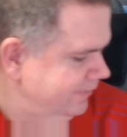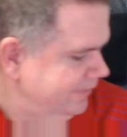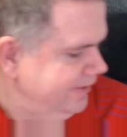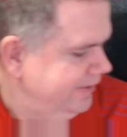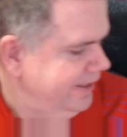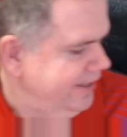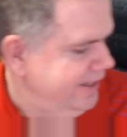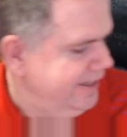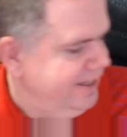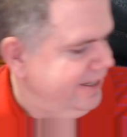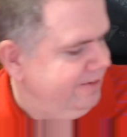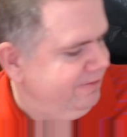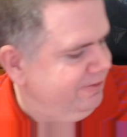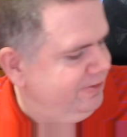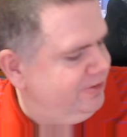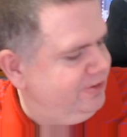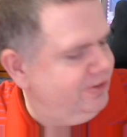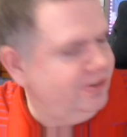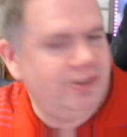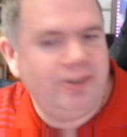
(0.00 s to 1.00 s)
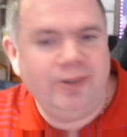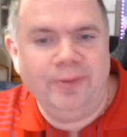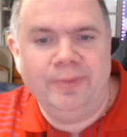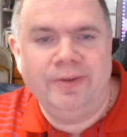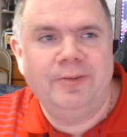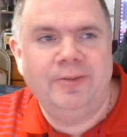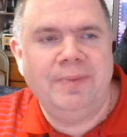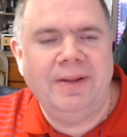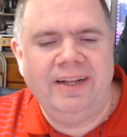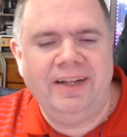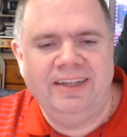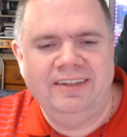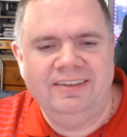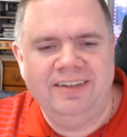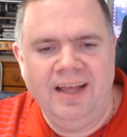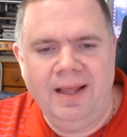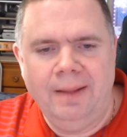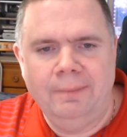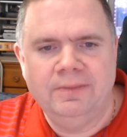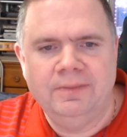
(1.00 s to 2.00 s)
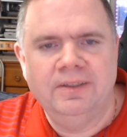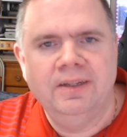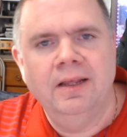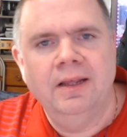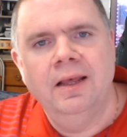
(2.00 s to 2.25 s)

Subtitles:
Again, just stupid spending at times.